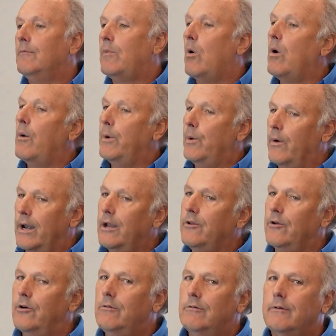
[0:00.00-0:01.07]
But what we want to
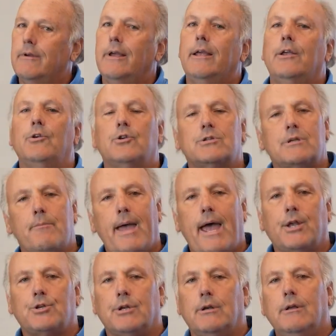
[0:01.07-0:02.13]
do, just
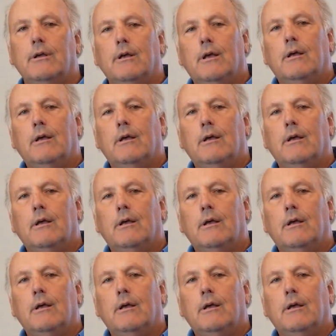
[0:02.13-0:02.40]
imagine,